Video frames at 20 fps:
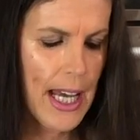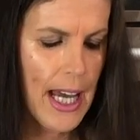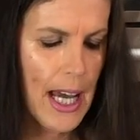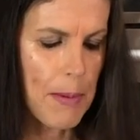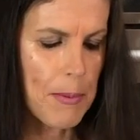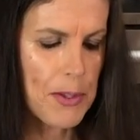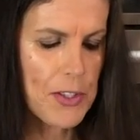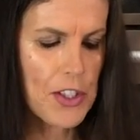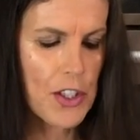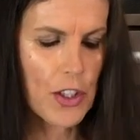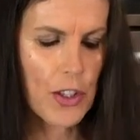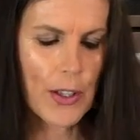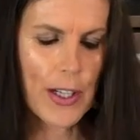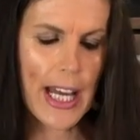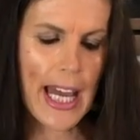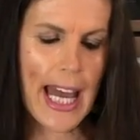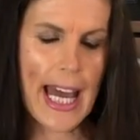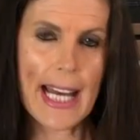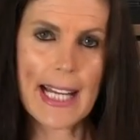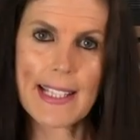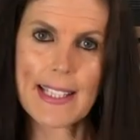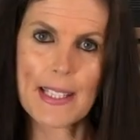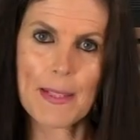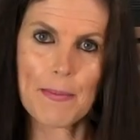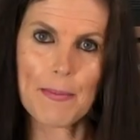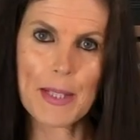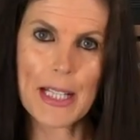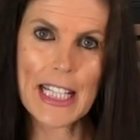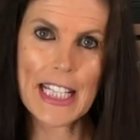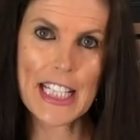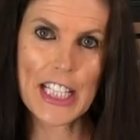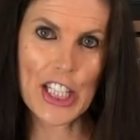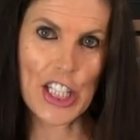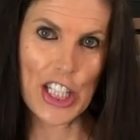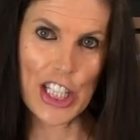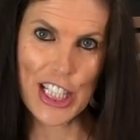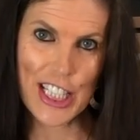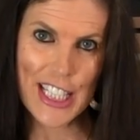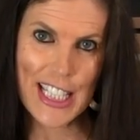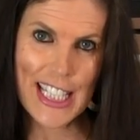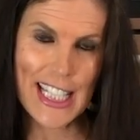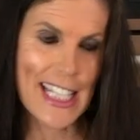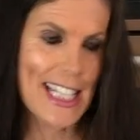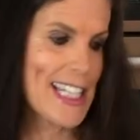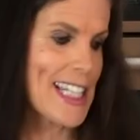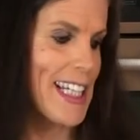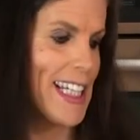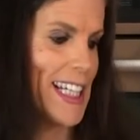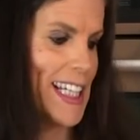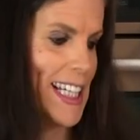I'm also going to add some chia seed